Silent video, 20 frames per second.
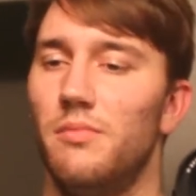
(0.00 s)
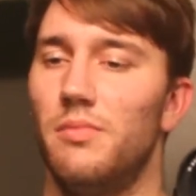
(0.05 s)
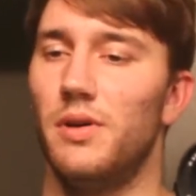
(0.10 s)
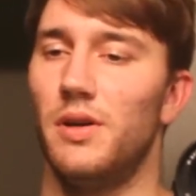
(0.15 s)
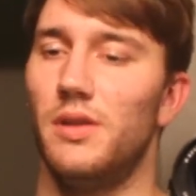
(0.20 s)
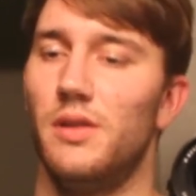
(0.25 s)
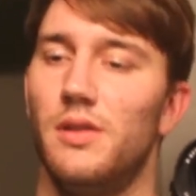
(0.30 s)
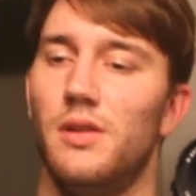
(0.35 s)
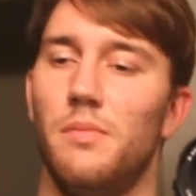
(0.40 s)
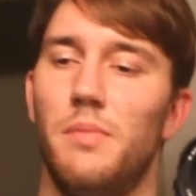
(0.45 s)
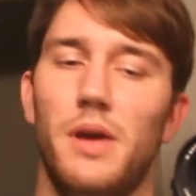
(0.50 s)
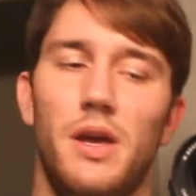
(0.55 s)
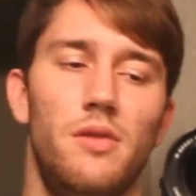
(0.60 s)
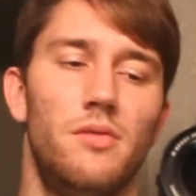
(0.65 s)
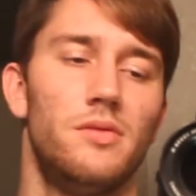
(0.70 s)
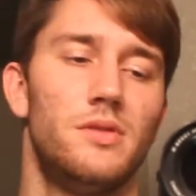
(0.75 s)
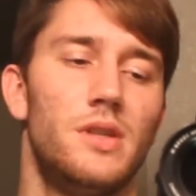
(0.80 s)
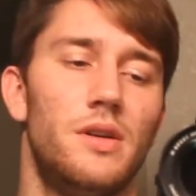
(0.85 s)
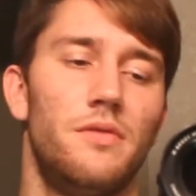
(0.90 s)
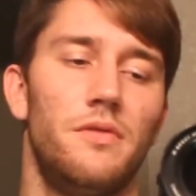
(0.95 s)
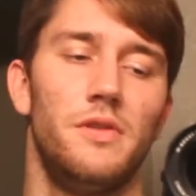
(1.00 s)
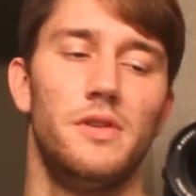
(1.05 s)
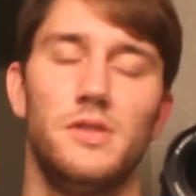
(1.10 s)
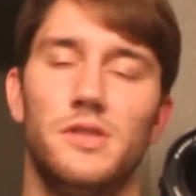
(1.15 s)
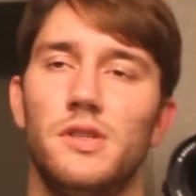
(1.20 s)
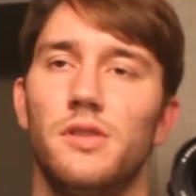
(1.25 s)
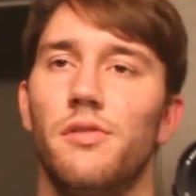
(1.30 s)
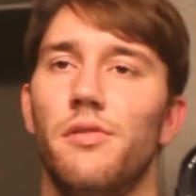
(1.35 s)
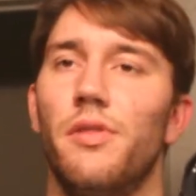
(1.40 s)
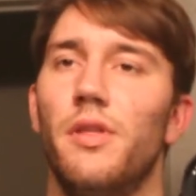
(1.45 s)
but the pain was definitely
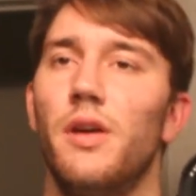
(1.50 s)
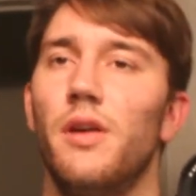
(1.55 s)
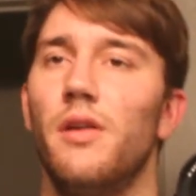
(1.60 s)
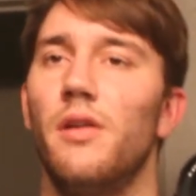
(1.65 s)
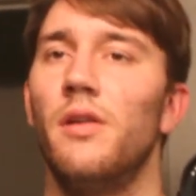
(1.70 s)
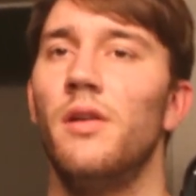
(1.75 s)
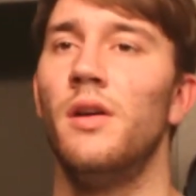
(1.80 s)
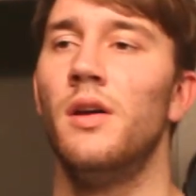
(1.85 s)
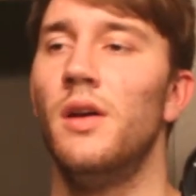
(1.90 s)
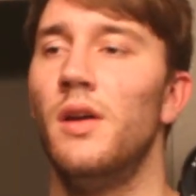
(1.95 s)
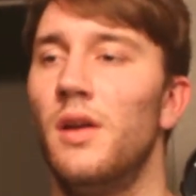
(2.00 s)
still there.